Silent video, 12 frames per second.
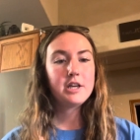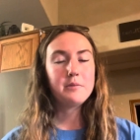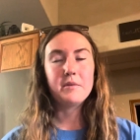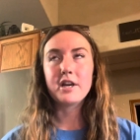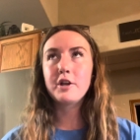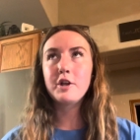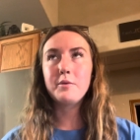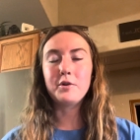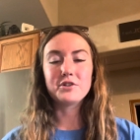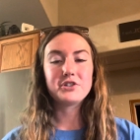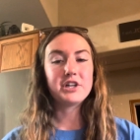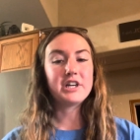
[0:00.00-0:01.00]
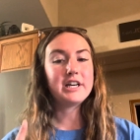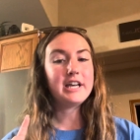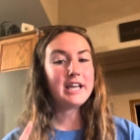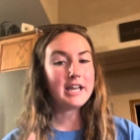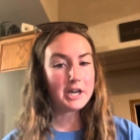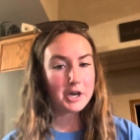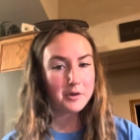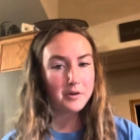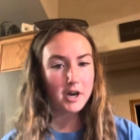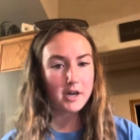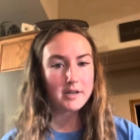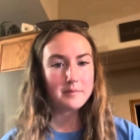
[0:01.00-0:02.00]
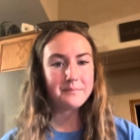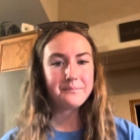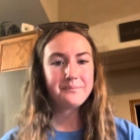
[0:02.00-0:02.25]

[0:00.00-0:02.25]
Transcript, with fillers: Michelob Ultra, and Hoegaarden.